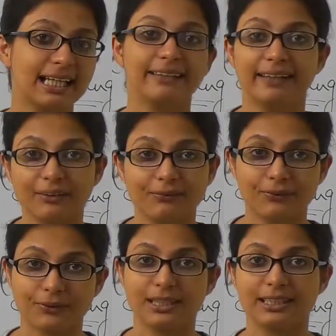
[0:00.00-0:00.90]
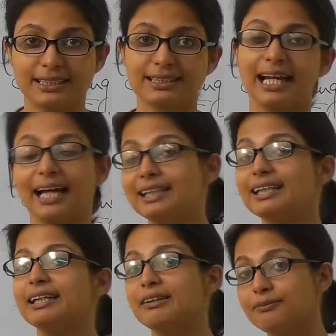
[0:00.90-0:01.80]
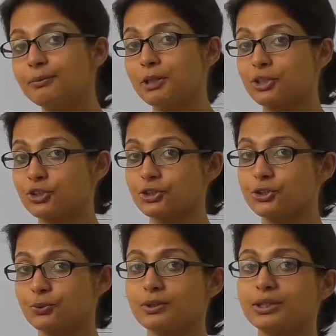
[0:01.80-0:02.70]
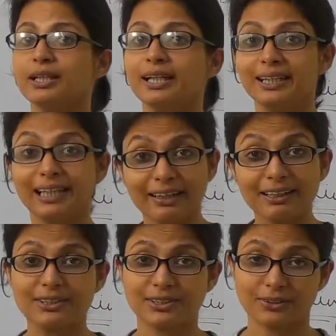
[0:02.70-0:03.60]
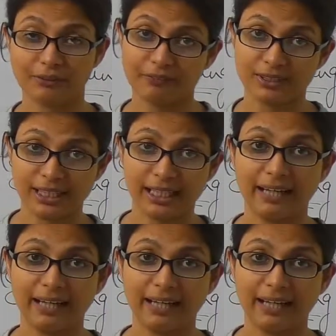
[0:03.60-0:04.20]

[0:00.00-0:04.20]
and therefore it is adding information to the character of the day,